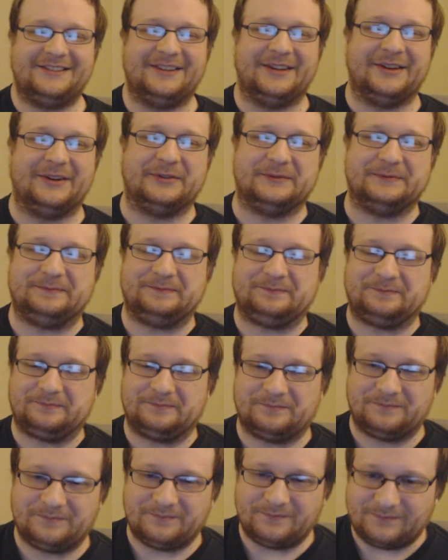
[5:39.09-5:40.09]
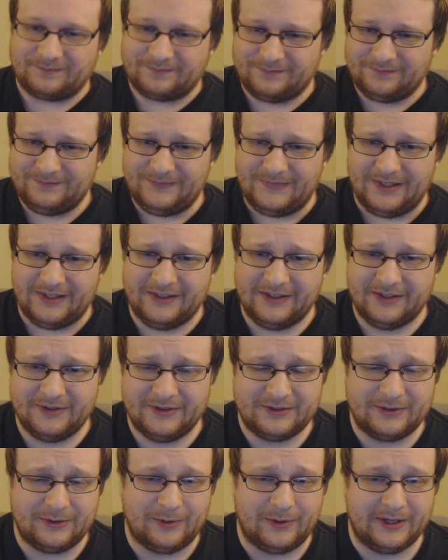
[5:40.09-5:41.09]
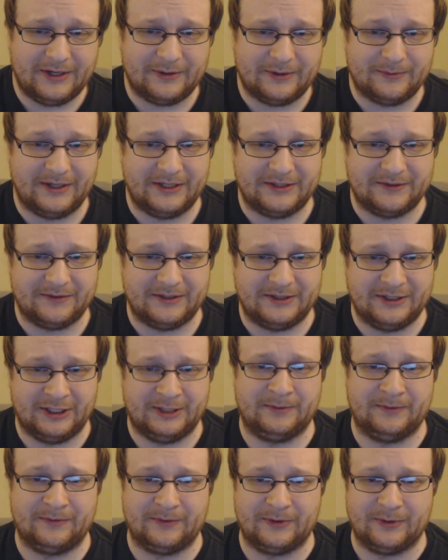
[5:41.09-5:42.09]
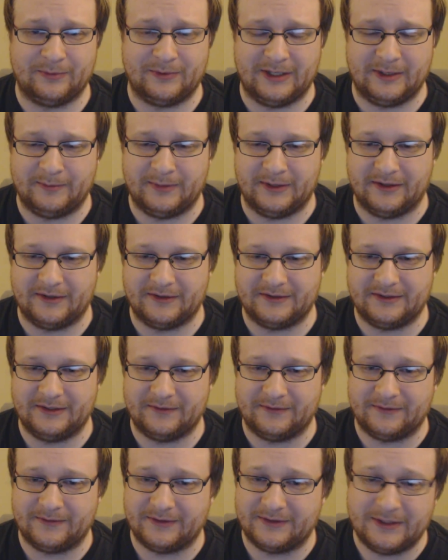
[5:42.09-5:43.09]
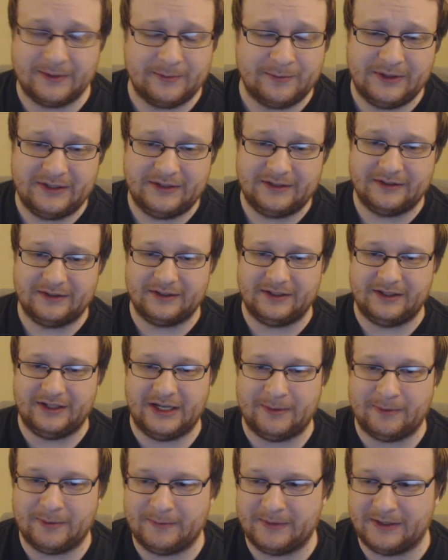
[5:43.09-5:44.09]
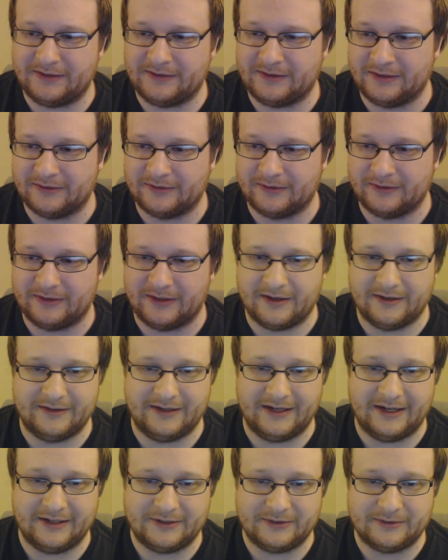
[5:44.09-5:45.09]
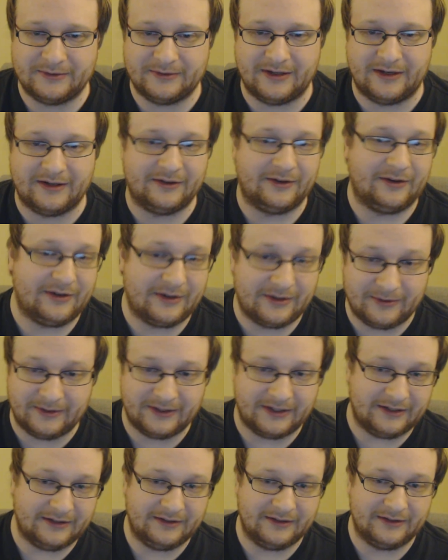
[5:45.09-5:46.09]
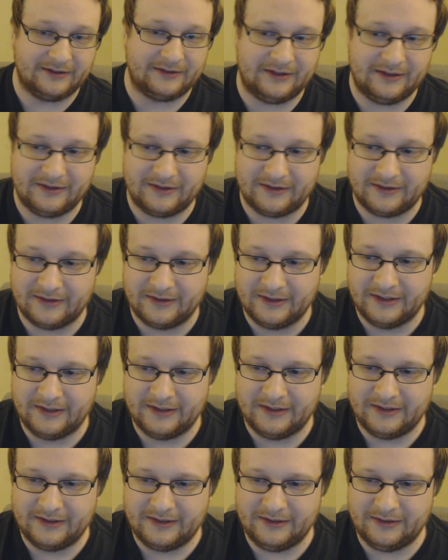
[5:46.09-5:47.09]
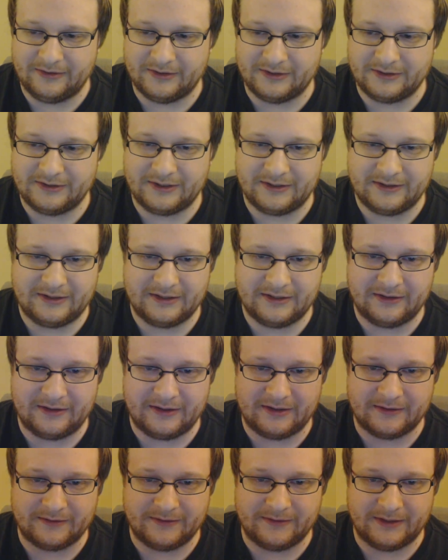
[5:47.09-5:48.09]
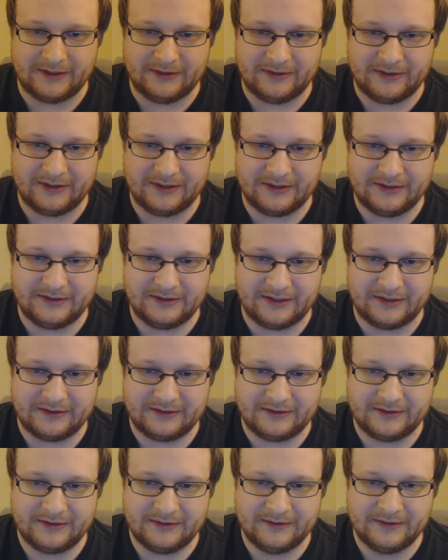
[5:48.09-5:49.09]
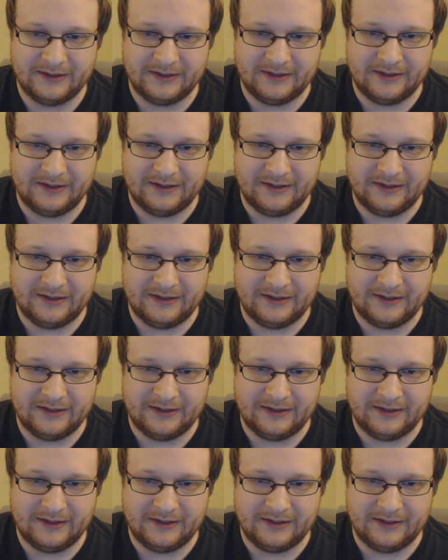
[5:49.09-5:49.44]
So there is quite a range of adjustment for the white balance. If for some reason the camera makes things look unnatural on auto like it does here, you can shut that off and you can adjust,